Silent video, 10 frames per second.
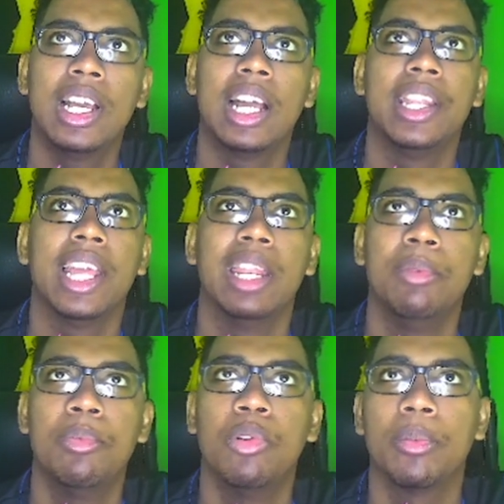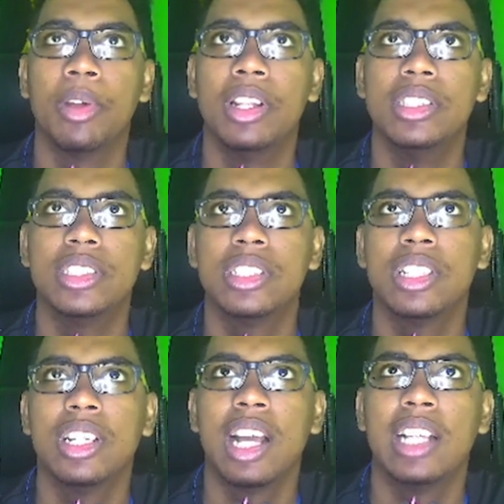and the enemy Pokemon is
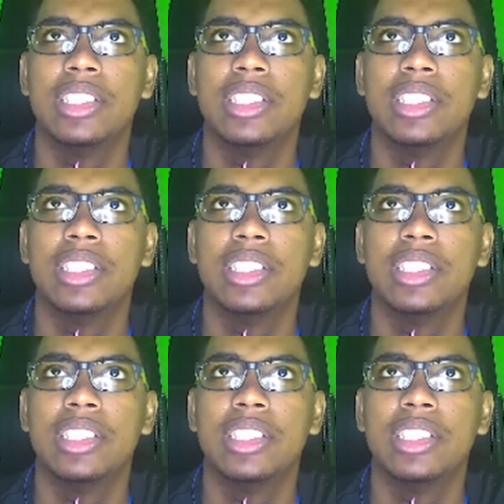has